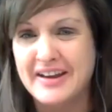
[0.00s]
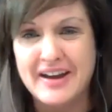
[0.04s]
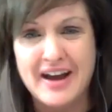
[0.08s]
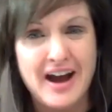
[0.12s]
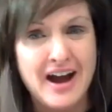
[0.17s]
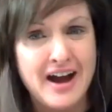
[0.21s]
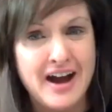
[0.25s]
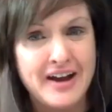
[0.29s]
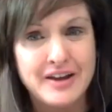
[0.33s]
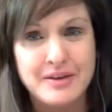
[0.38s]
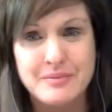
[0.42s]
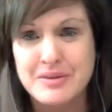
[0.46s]
I
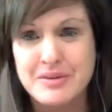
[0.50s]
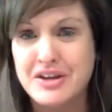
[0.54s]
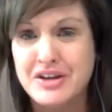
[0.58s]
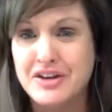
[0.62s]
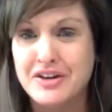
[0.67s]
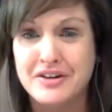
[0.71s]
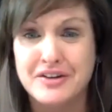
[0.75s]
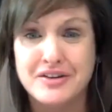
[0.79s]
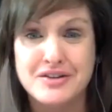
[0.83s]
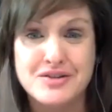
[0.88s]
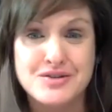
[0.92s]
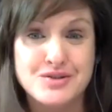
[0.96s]
am here
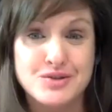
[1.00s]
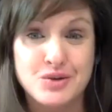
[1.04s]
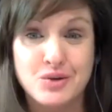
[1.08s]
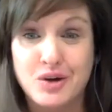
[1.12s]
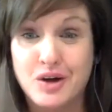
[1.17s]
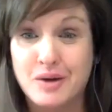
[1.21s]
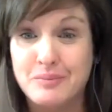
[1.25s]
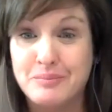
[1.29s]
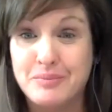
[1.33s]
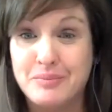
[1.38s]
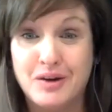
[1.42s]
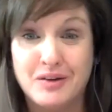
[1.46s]
to soak
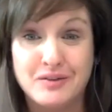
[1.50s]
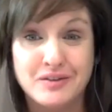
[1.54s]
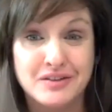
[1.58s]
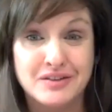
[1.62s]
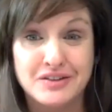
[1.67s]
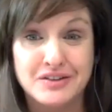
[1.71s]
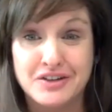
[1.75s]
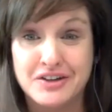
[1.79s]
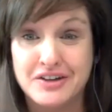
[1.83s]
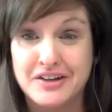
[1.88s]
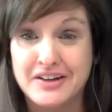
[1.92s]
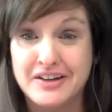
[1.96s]
up all the
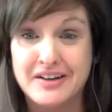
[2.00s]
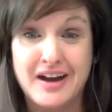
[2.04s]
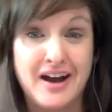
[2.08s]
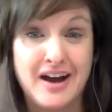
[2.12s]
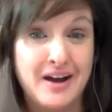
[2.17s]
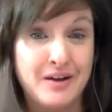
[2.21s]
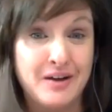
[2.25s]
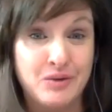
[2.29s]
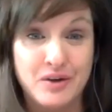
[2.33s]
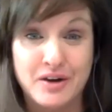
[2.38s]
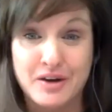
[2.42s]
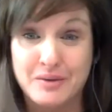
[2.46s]
learning. I
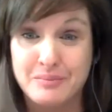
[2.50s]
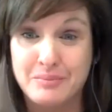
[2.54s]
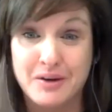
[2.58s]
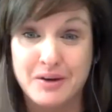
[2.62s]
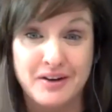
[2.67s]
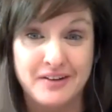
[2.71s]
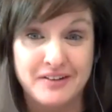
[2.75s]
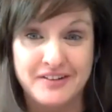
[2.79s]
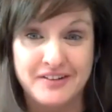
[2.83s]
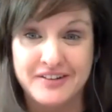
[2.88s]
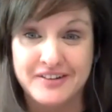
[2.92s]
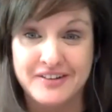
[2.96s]
want to partner.